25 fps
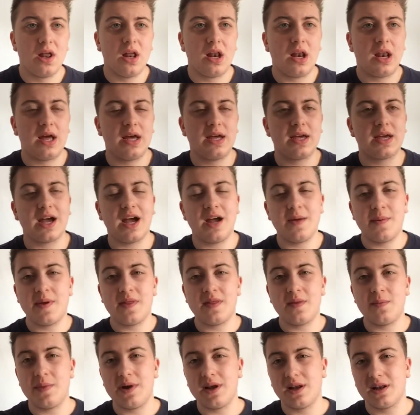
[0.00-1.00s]
Like, I'm
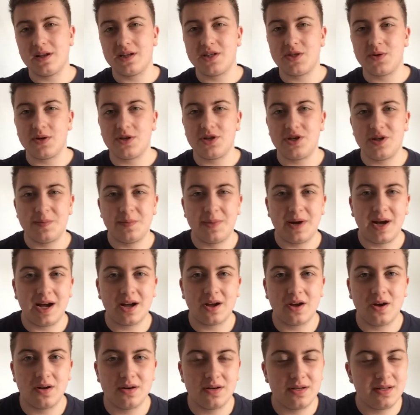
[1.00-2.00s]
in the middle of switching
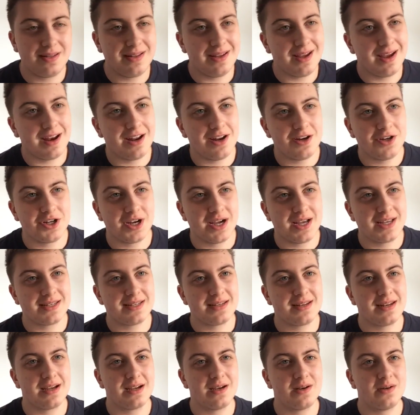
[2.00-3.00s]
back onto the
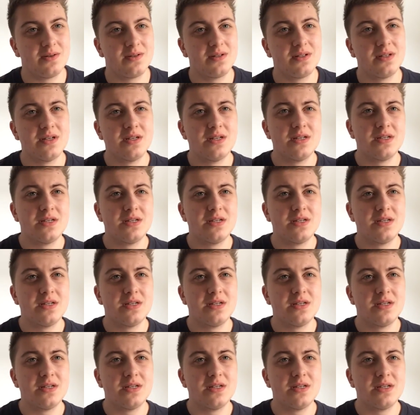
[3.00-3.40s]
NHS now,